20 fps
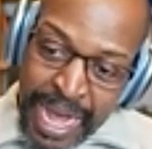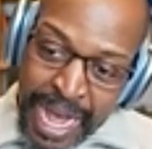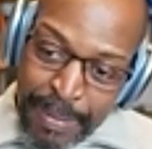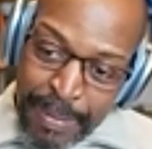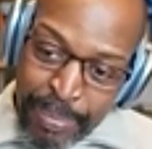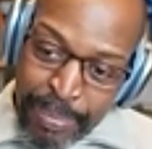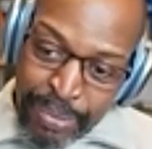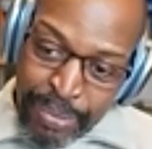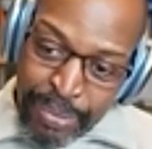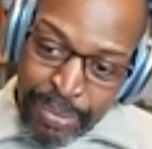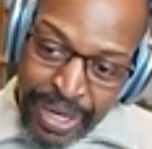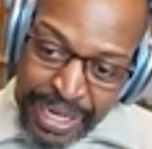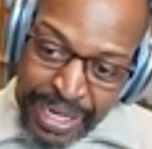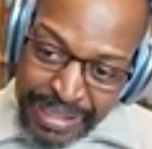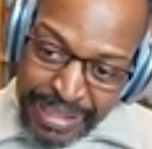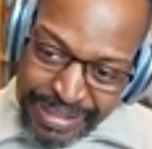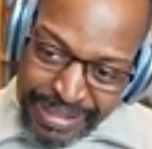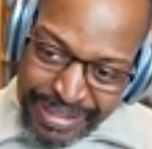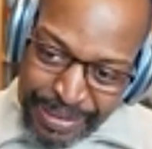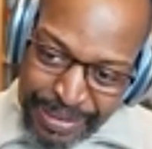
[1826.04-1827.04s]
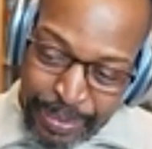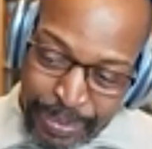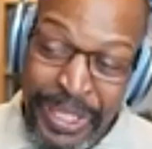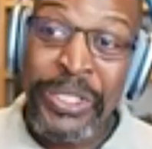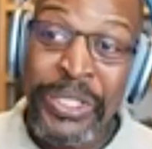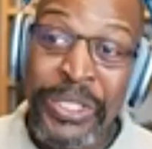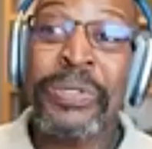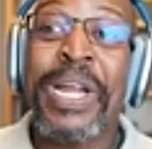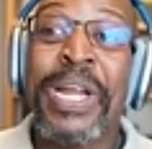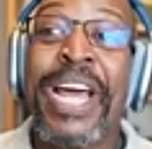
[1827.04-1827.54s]
high priest.
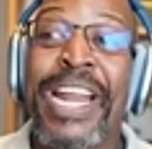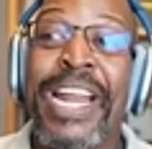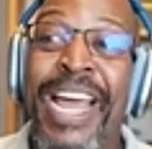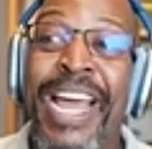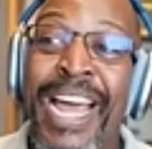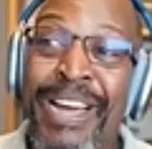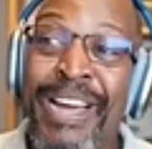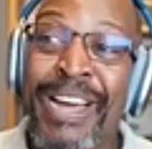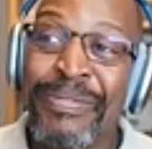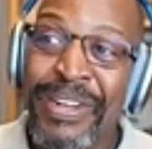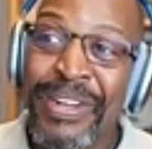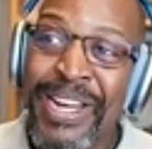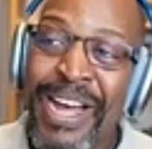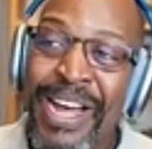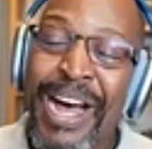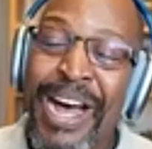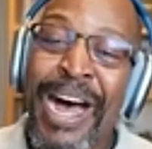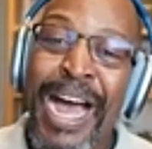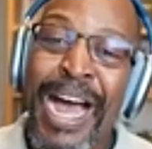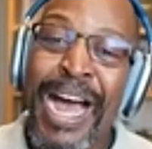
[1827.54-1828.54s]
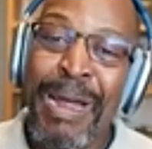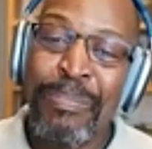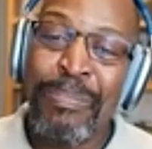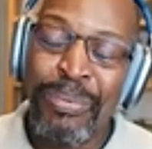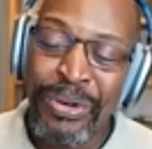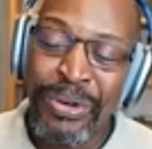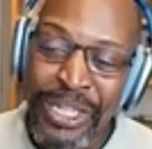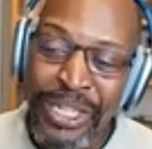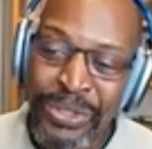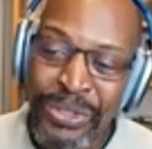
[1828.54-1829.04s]
We do not have a high
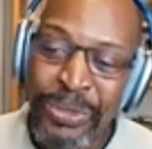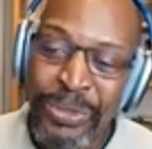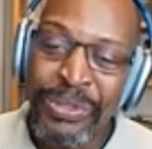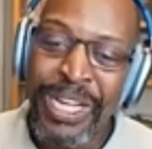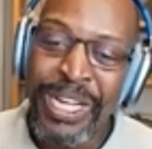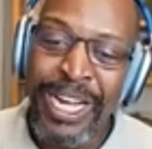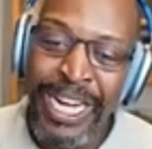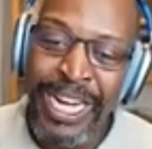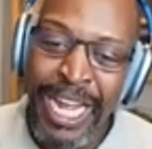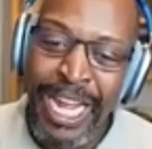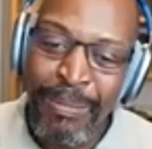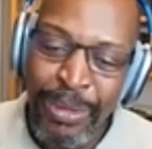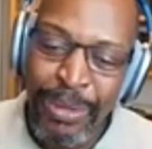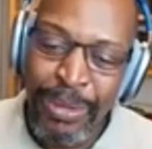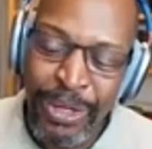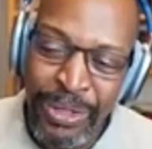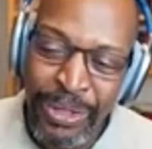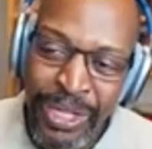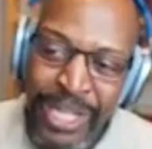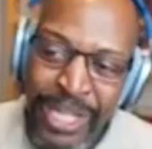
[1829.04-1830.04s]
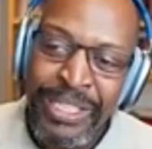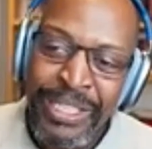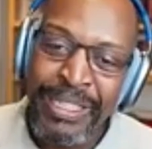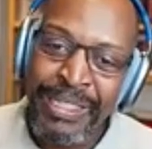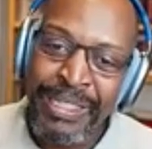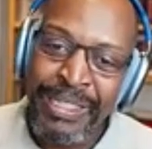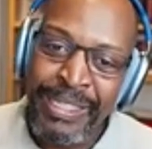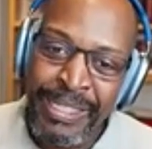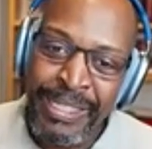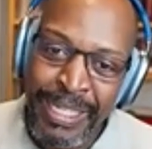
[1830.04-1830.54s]
priest who's unable
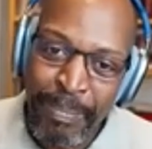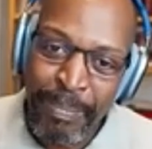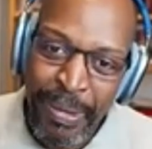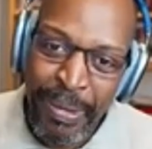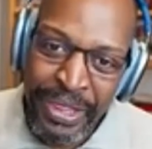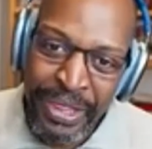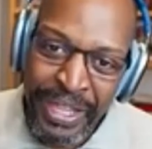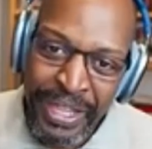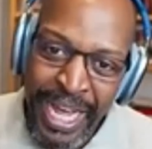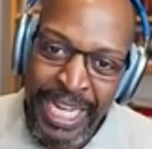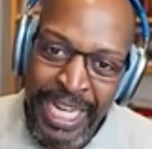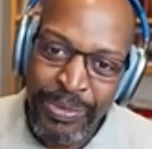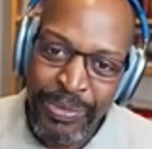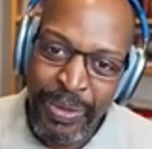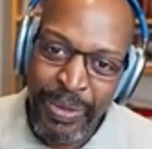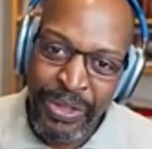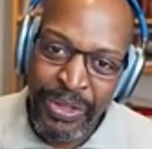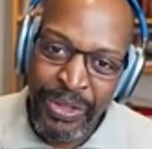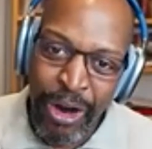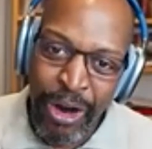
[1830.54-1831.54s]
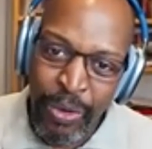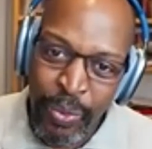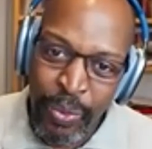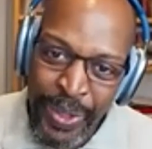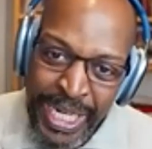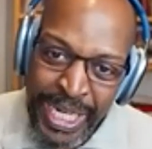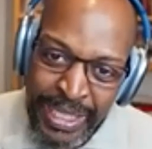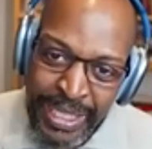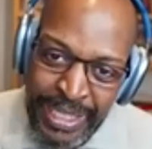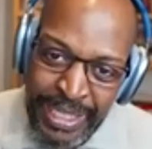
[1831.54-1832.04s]
to sympathize with our
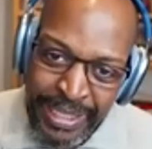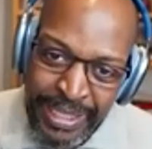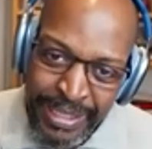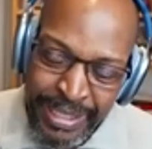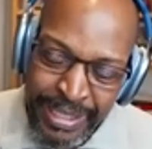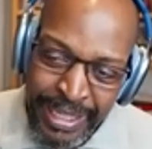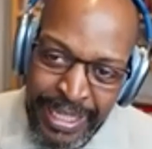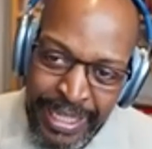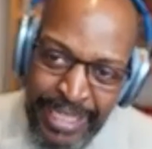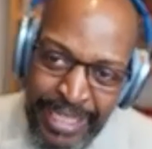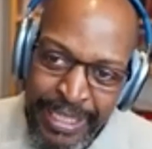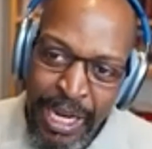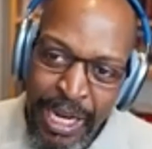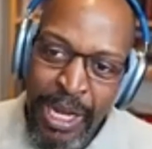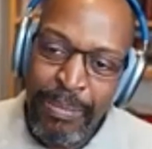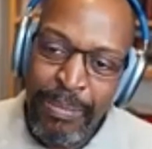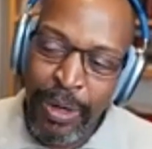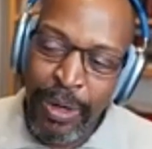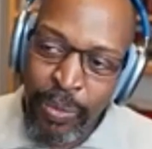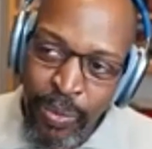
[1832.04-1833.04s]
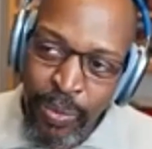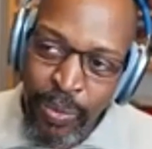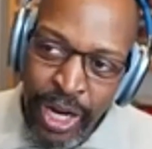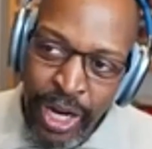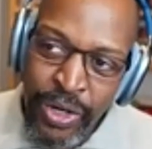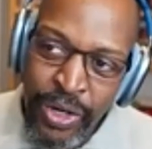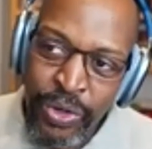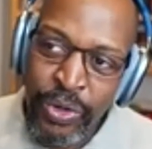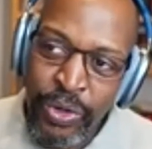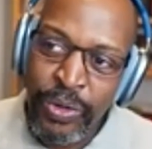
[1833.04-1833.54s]
weaknesses, but
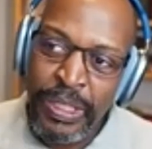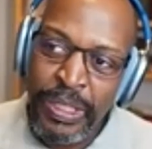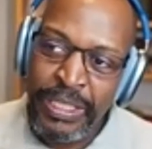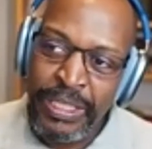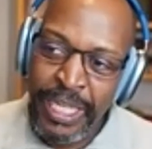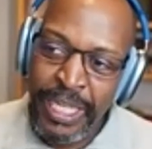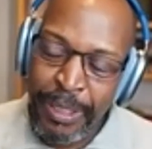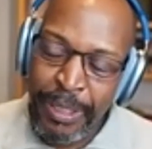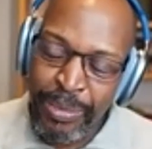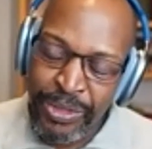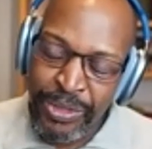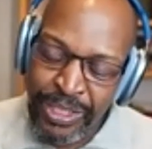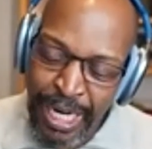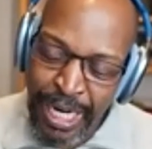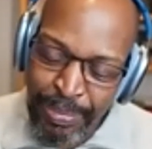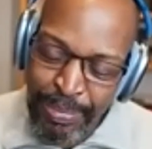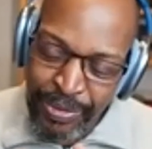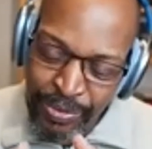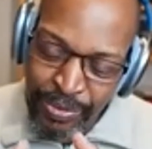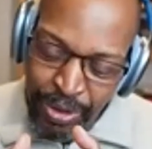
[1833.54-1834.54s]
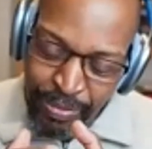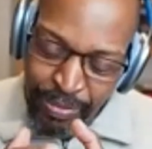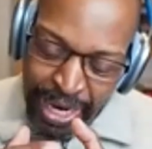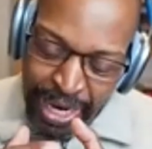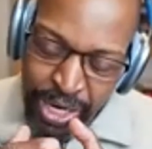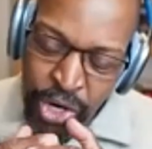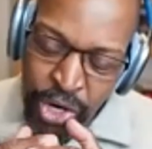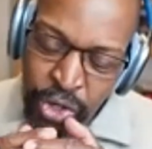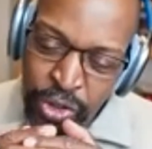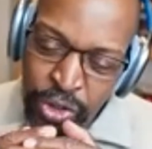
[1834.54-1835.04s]
one who is Hebrews chapter 4,
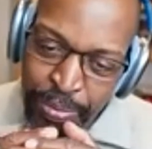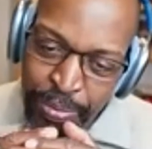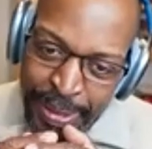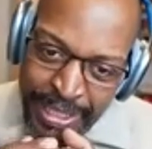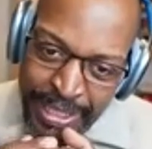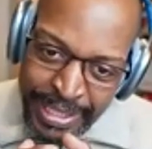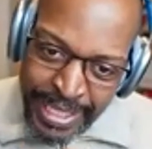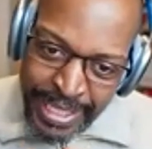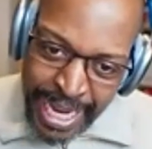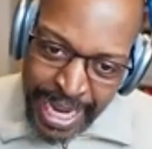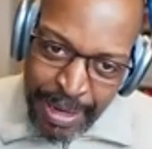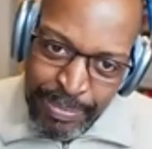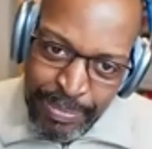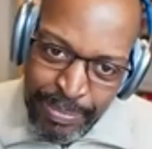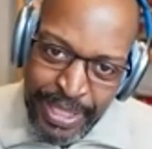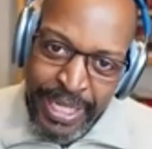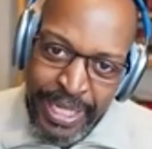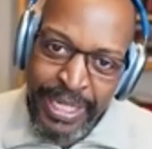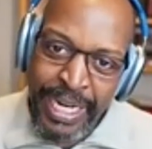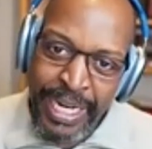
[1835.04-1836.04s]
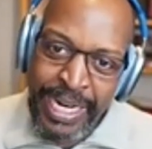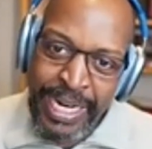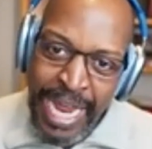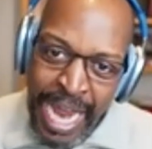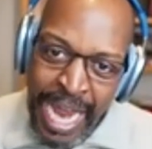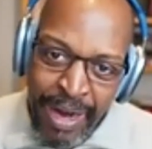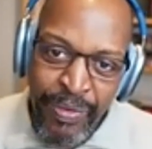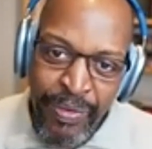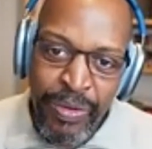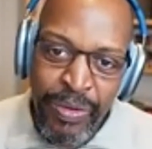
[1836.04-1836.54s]
right? Who's been tempted in
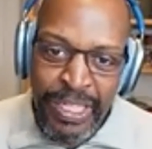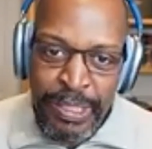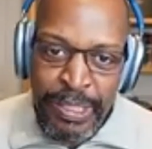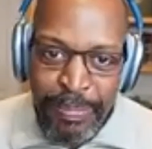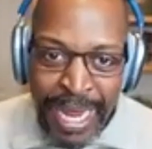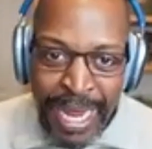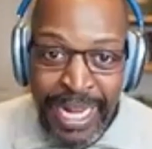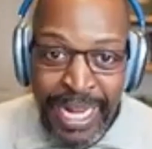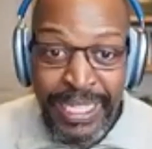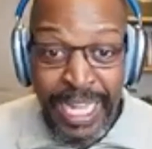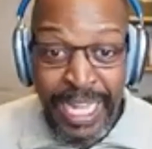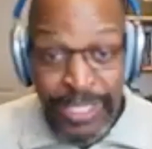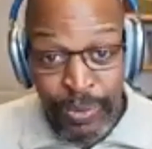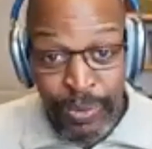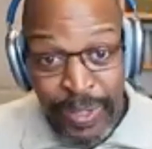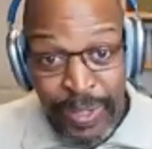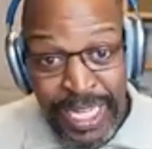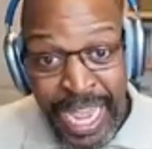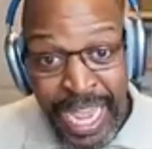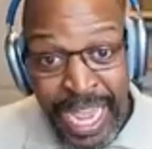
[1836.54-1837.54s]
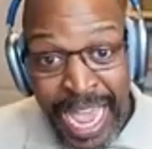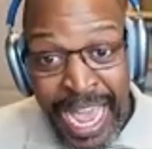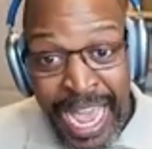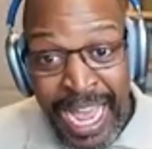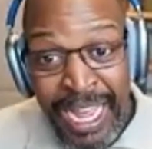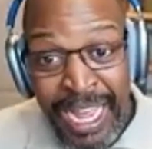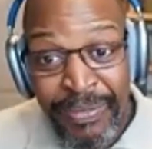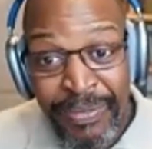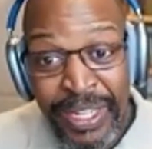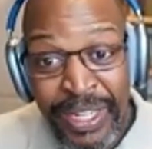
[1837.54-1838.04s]
every respect as we
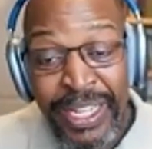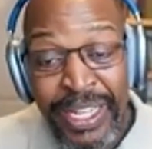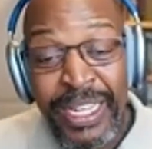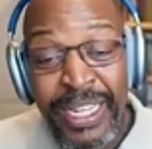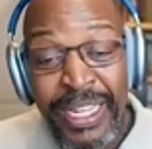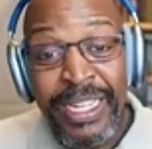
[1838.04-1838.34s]
have,